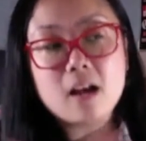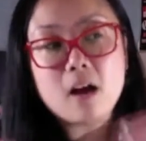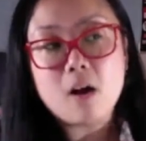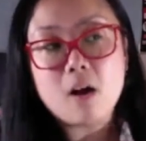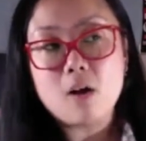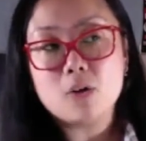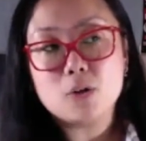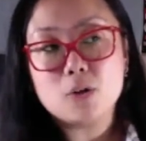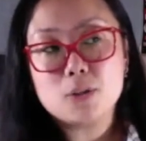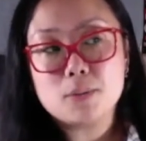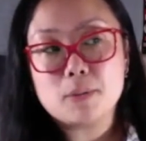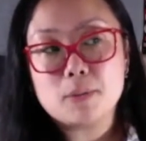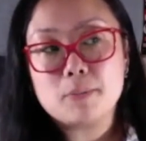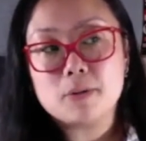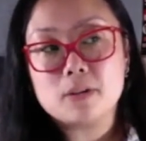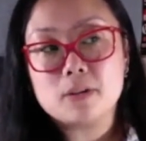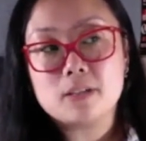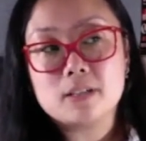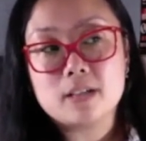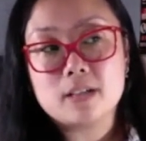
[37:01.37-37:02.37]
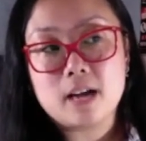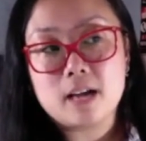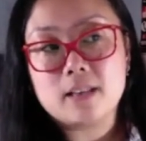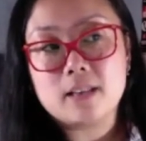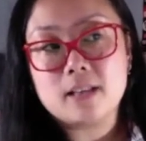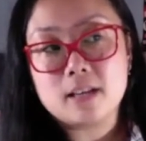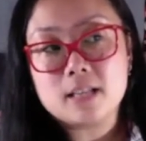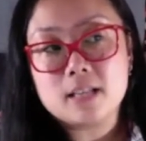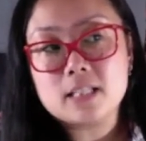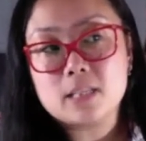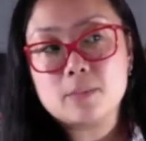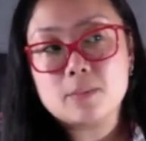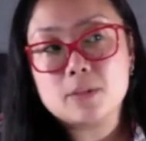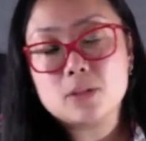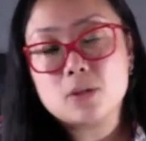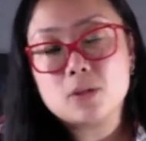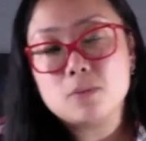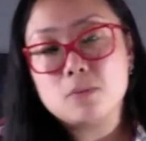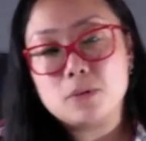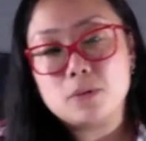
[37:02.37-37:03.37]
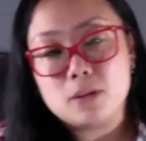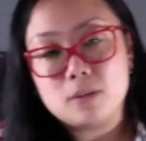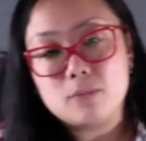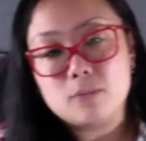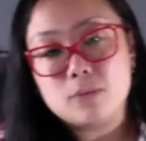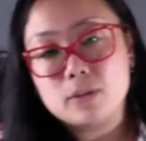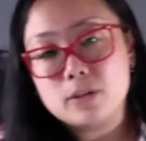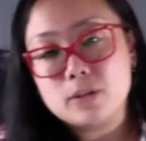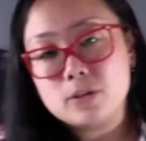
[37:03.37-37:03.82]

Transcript: all those people are going to die in the next episode, but I'm pretty